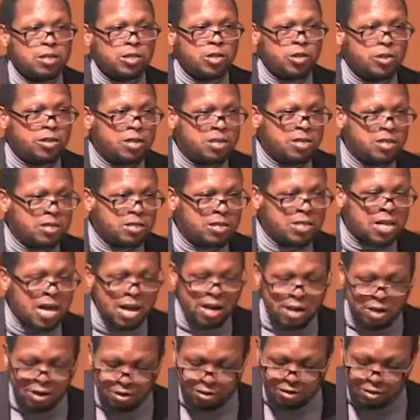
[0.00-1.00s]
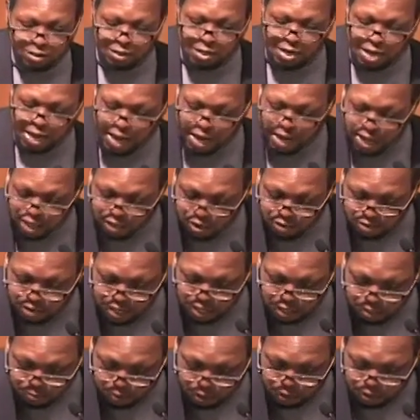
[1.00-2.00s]
to their desires and their
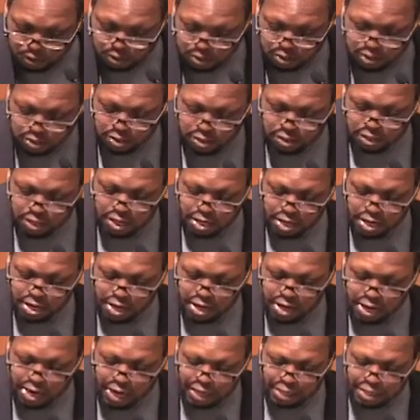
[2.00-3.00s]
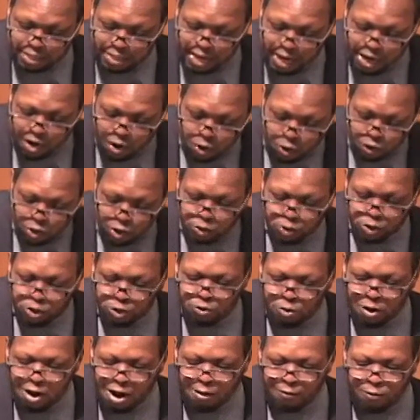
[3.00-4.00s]
demons, as they also
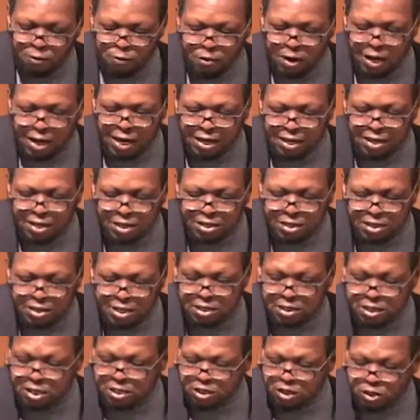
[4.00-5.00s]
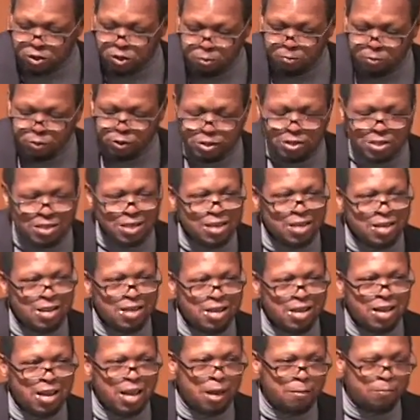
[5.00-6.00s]
strive for recognition as consumers
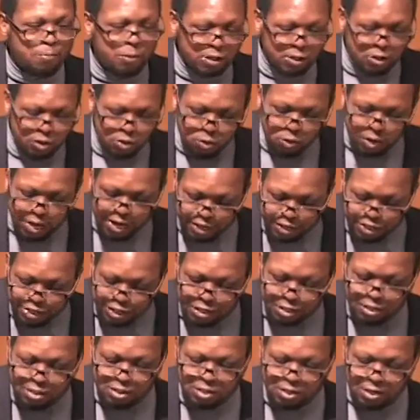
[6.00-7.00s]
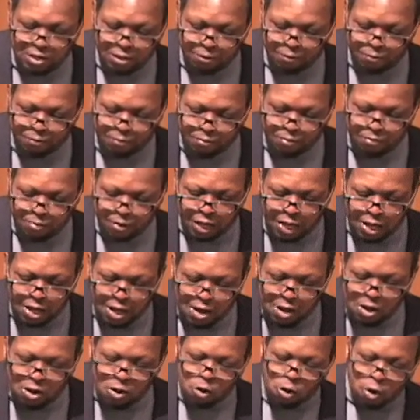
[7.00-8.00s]
and political agents.
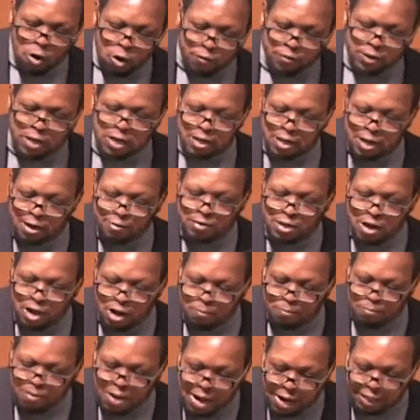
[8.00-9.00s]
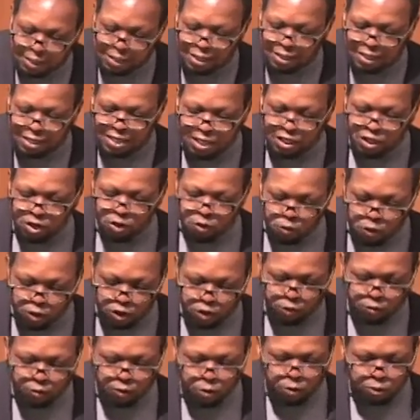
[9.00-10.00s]
Often left unpacked at these
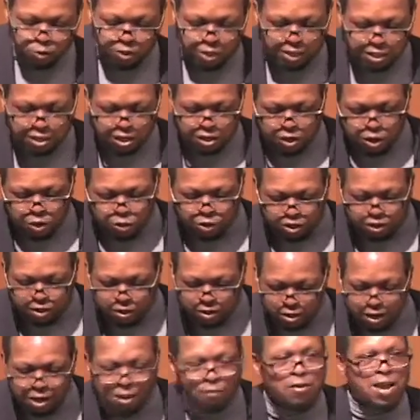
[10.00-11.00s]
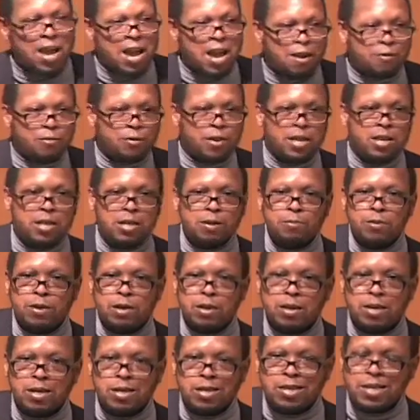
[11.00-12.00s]
crossroads is a notion of
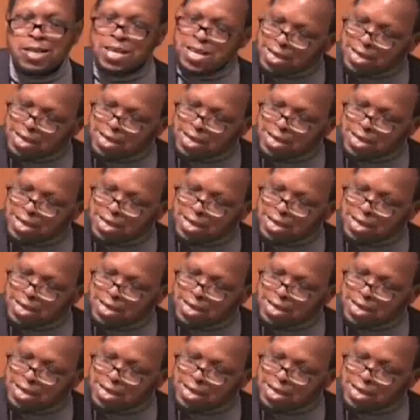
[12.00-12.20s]
African-American